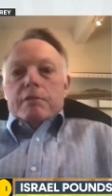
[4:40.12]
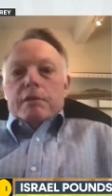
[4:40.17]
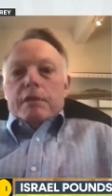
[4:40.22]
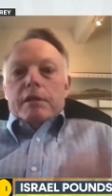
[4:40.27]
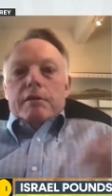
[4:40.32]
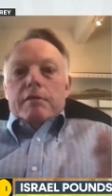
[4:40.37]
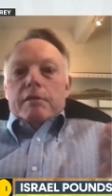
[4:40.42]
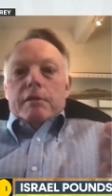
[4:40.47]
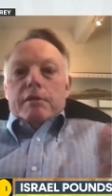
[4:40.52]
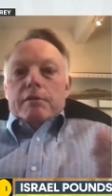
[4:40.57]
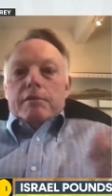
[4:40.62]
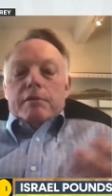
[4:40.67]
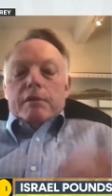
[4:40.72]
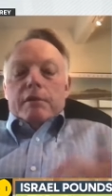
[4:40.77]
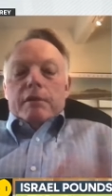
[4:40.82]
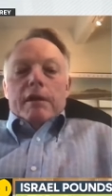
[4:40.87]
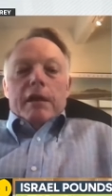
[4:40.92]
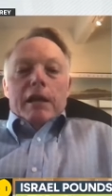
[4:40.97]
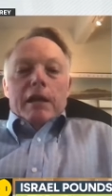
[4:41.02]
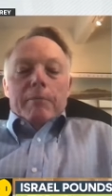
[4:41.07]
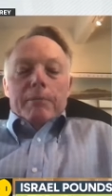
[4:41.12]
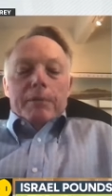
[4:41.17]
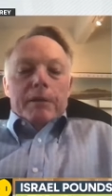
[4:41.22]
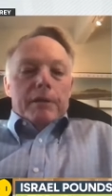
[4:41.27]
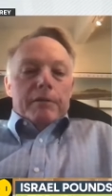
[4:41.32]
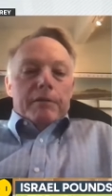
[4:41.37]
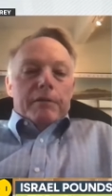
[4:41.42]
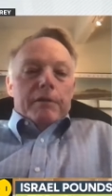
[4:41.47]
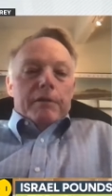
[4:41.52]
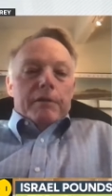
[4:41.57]
anything that's going to happen.
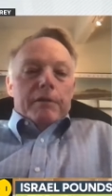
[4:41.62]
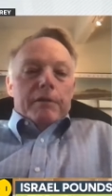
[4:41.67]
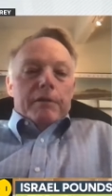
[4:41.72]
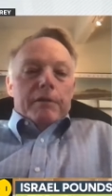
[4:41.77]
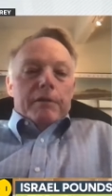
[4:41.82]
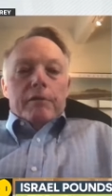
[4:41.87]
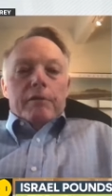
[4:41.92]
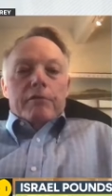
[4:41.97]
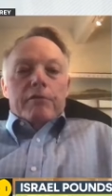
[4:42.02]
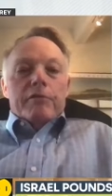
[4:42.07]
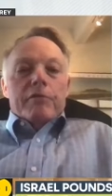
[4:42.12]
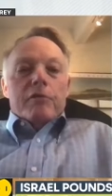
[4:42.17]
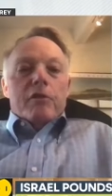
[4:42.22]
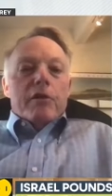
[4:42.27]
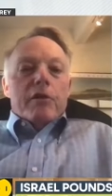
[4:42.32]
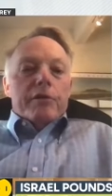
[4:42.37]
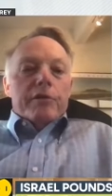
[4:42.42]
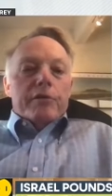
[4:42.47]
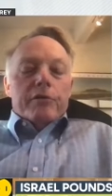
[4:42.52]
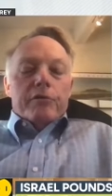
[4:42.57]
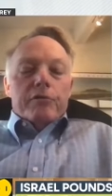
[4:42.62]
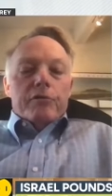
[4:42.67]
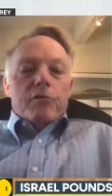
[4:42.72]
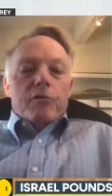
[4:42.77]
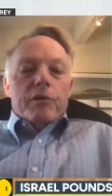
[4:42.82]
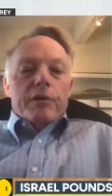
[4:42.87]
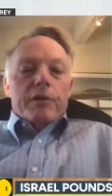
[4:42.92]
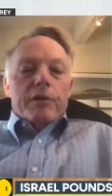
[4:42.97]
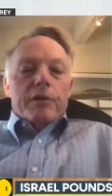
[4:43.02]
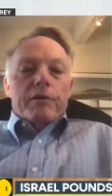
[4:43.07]
I think the, the slaughter is
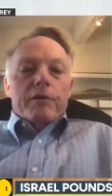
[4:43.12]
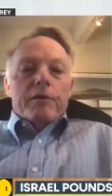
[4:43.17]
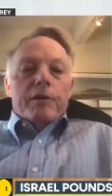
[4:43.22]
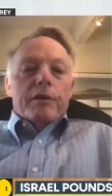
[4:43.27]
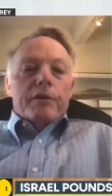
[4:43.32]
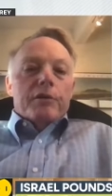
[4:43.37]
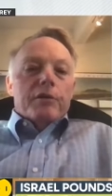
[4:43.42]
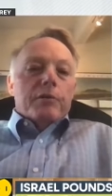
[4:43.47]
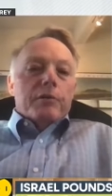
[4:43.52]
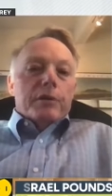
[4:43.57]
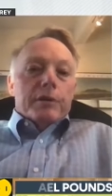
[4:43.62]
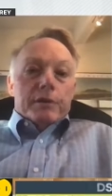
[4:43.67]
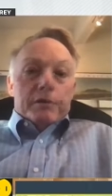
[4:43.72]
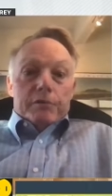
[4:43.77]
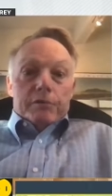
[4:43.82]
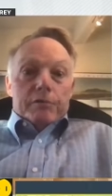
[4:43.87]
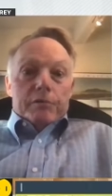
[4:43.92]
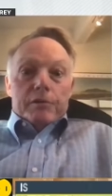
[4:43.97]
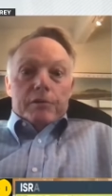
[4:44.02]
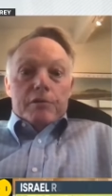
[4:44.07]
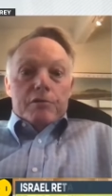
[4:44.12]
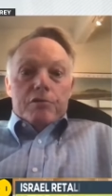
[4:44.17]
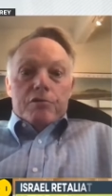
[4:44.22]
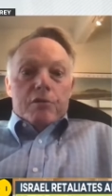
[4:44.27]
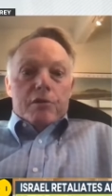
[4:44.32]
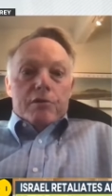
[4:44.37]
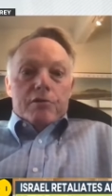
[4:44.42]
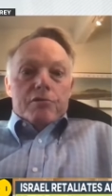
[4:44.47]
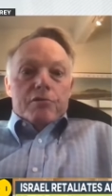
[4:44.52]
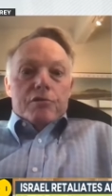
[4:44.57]
going to continue, and it's going to
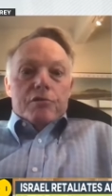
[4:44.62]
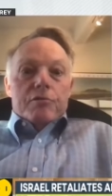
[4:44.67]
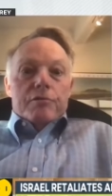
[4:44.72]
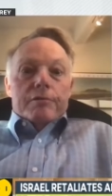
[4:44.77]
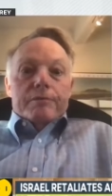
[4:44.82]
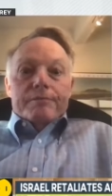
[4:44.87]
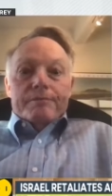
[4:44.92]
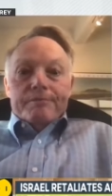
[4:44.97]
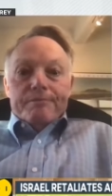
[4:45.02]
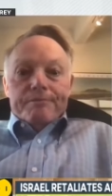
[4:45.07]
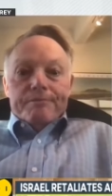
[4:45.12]
start soon.